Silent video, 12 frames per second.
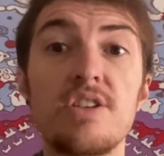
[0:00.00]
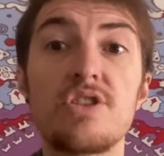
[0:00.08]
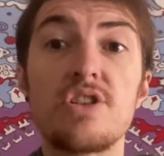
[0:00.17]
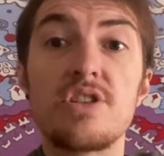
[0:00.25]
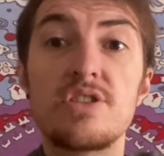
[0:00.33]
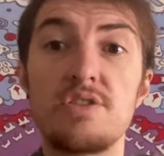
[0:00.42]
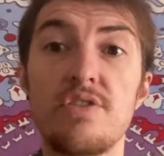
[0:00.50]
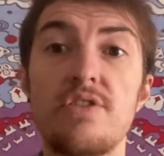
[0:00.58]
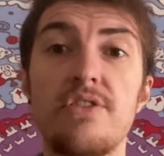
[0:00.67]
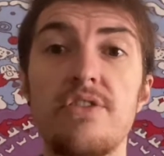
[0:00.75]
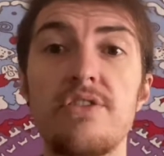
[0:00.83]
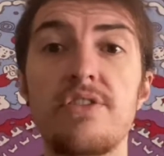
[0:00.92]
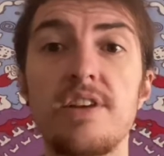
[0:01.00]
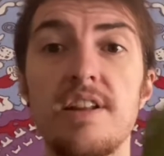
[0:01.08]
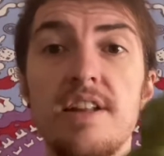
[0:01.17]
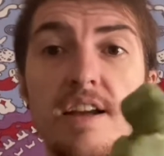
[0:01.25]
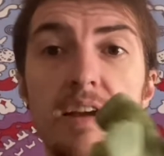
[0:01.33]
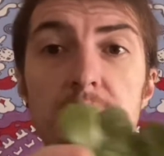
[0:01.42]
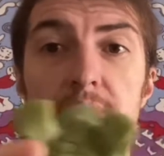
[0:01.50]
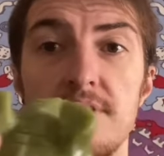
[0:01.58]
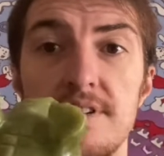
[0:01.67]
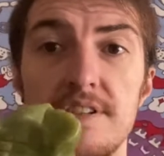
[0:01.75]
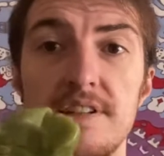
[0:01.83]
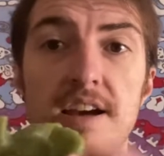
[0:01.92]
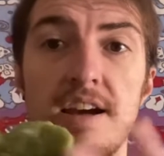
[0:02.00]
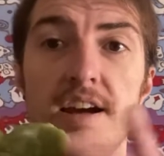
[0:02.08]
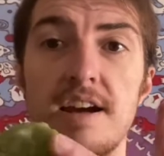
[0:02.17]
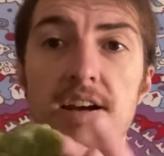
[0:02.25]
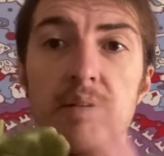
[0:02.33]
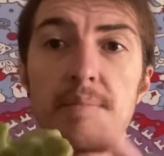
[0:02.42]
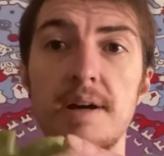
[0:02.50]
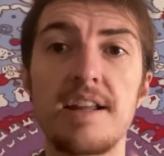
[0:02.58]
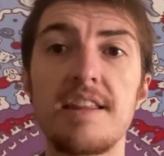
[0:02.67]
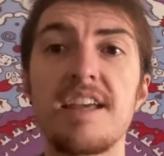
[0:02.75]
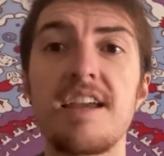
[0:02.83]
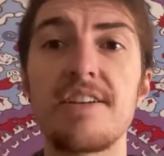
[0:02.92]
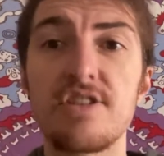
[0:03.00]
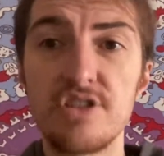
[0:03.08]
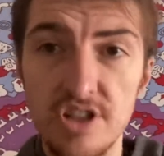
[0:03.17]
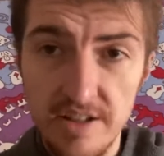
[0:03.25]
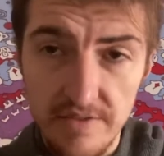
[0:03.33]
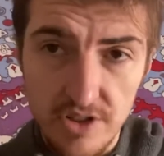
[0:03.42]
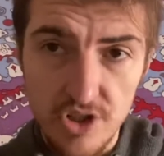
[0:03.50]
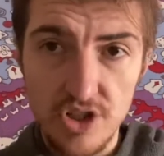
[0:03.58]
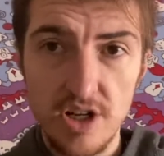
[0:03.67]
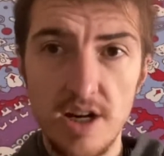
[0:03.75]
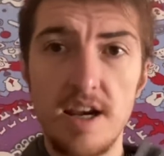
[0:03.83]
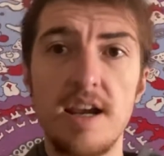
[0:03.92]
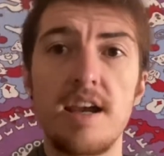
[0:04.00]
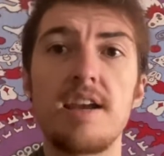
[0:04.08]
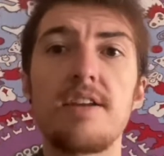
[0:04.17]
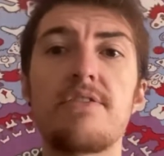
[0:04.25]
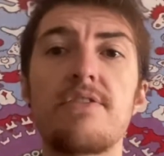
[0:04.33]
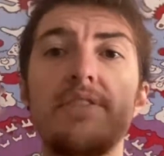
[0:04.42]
just filling up your entire body, the energy of jade,